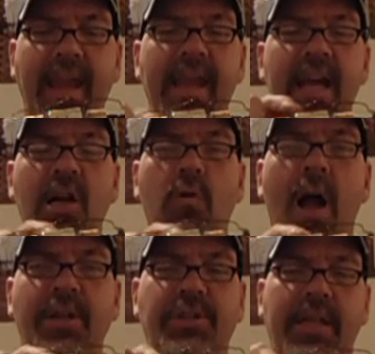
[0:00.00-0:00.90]

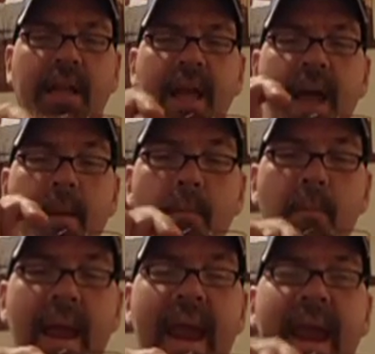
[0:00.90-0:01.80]
Igarashi.
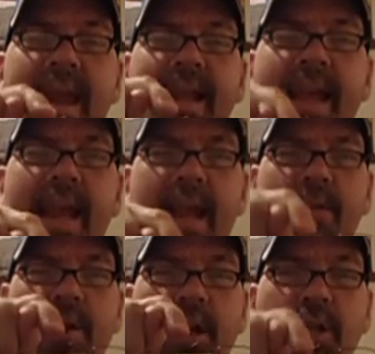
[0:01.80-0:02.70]
Made in
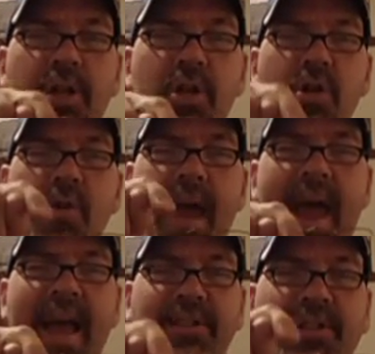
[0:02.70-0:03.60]
the
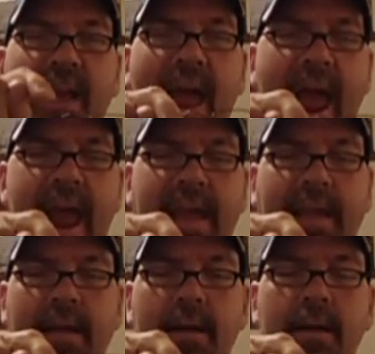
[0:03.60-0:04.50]
USA.
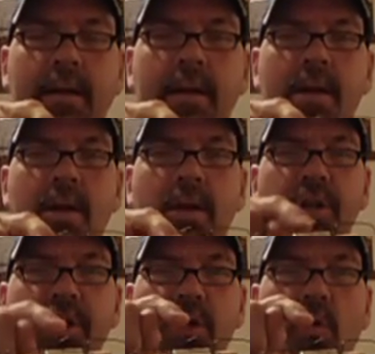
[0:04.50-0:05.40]

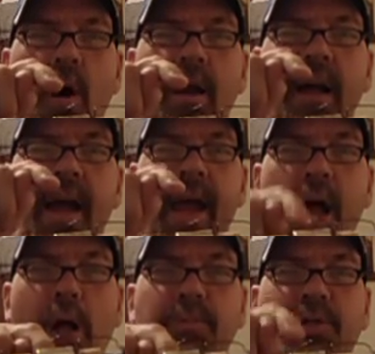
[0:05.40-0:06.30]
You want to
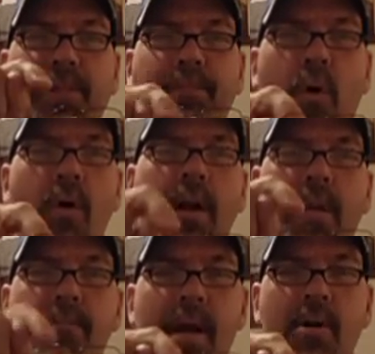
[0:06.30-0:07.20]
help support
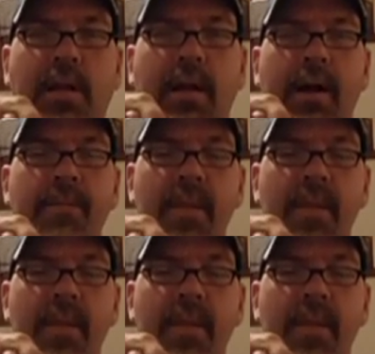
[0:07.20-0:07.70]
America?